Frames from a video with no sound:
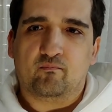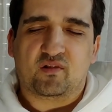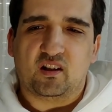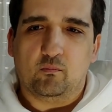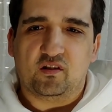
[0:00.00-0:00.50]

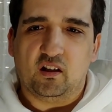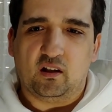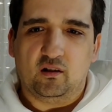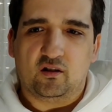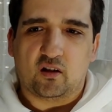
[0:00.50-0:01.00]

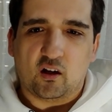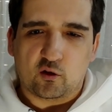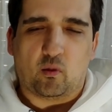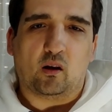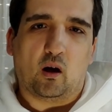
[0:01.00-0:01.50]
SimCity
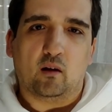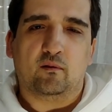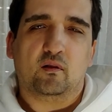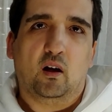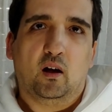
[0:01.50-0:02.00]
changed my life.